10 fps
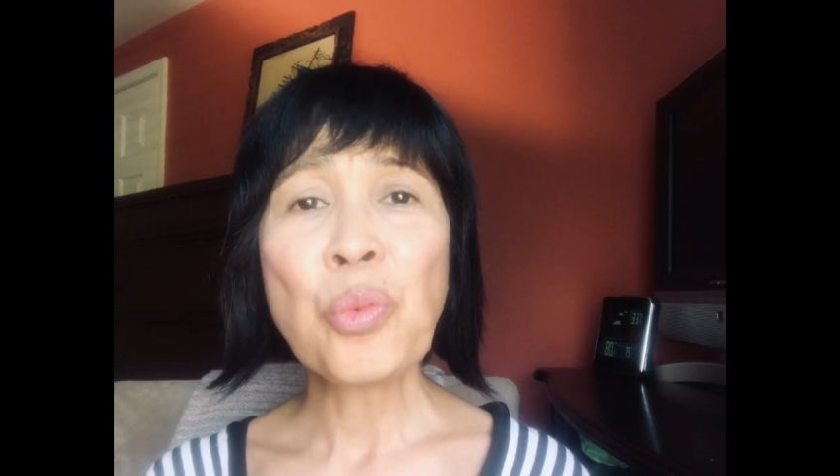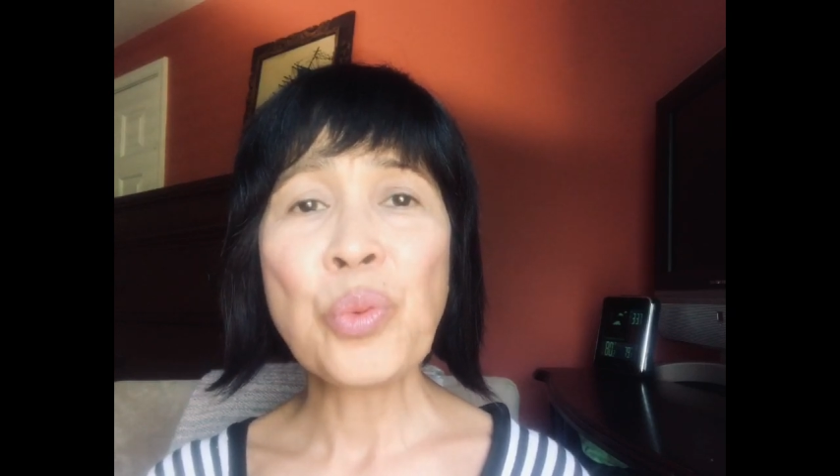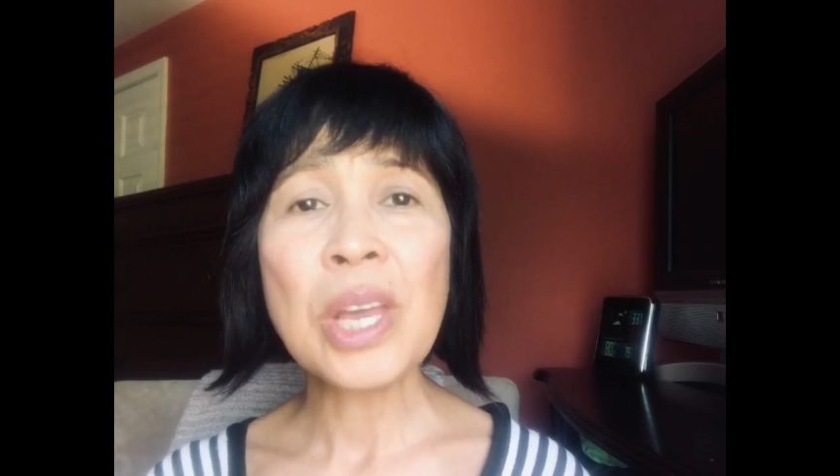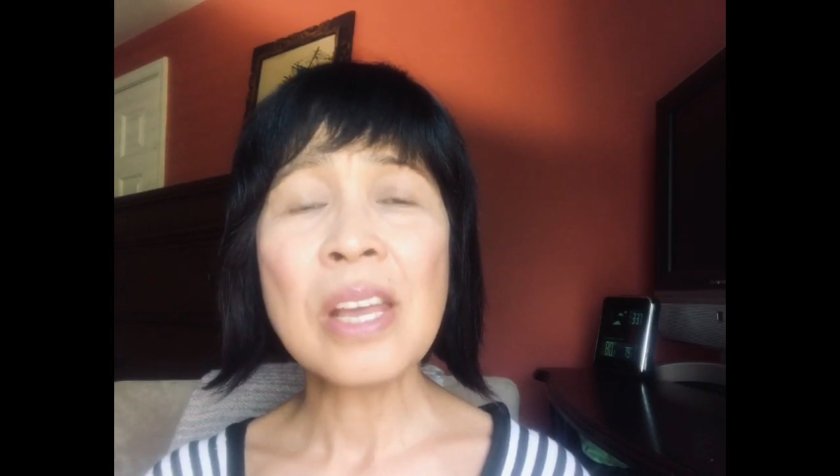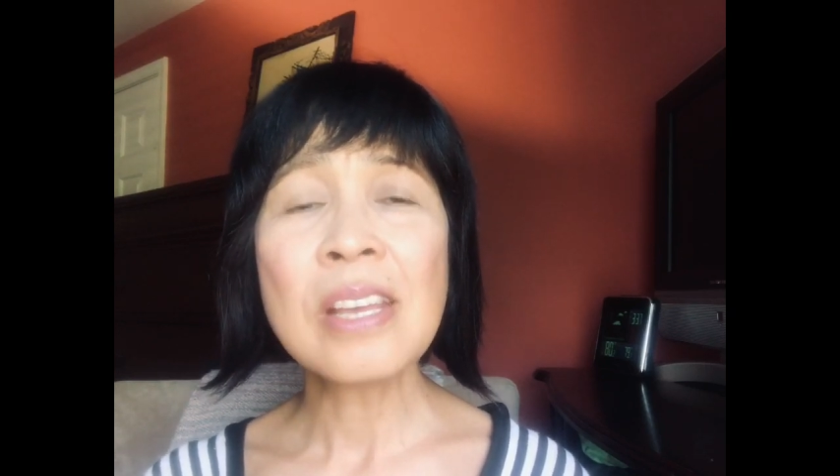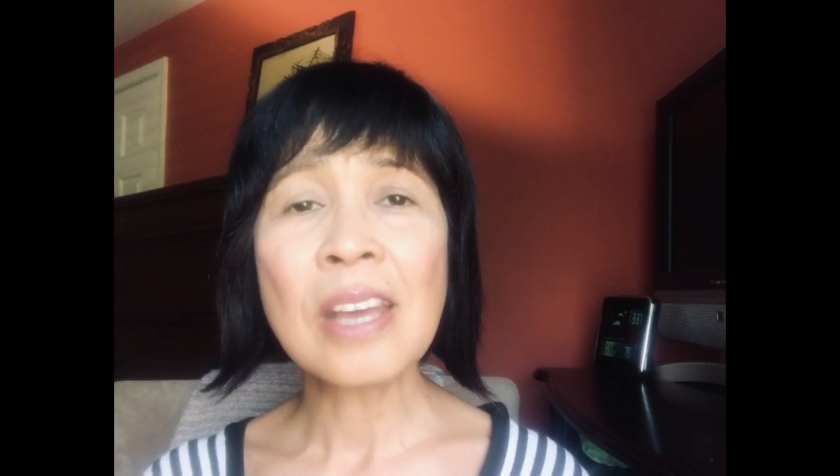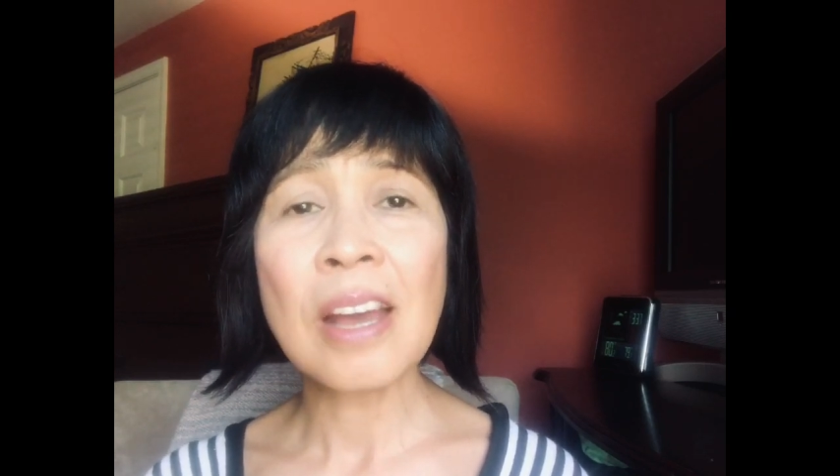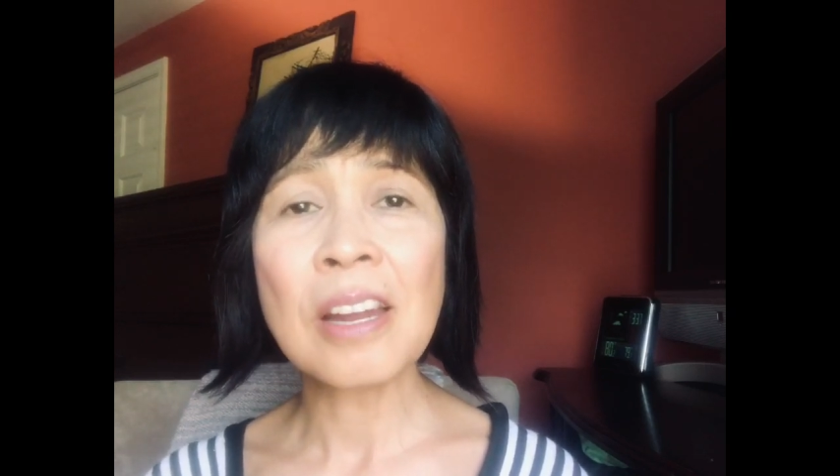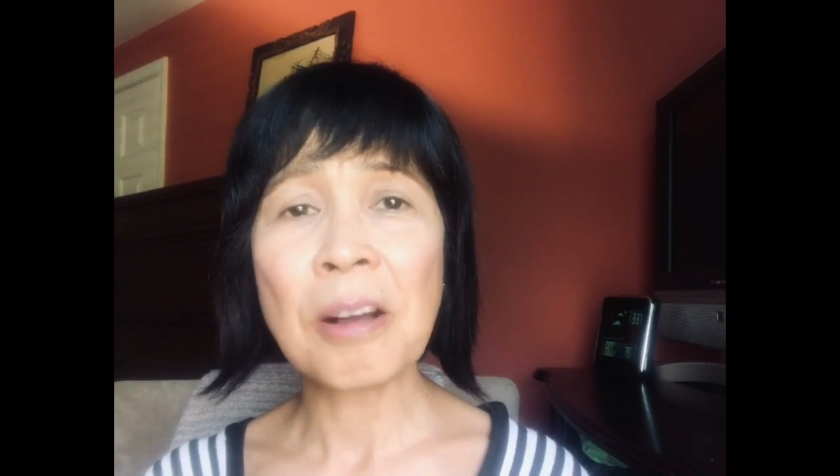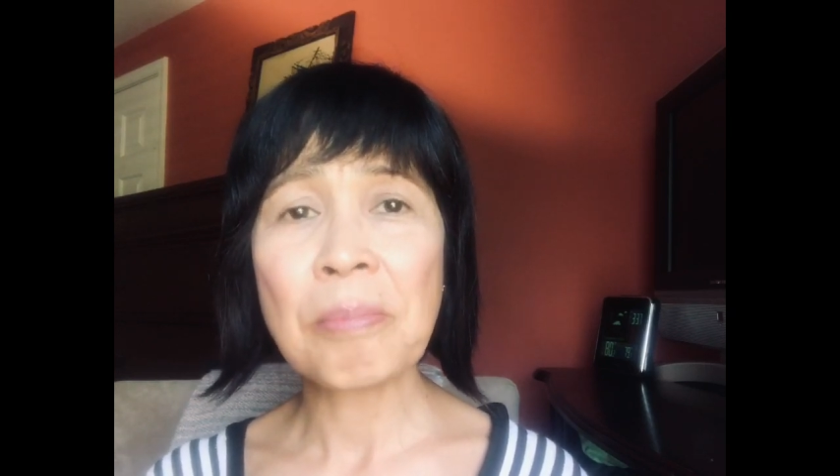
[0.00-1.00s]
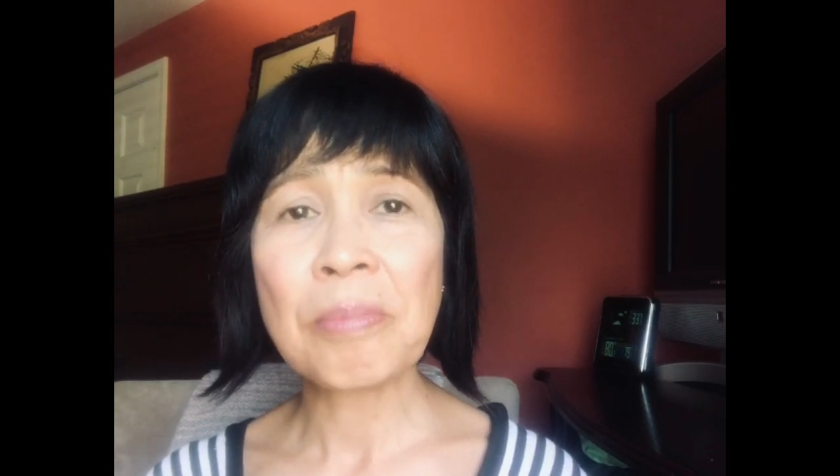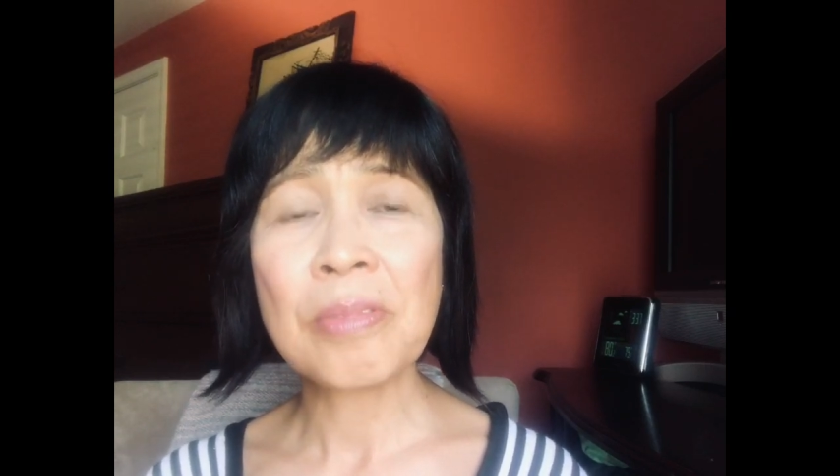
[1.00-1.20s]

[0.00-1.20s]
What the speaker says: we get up.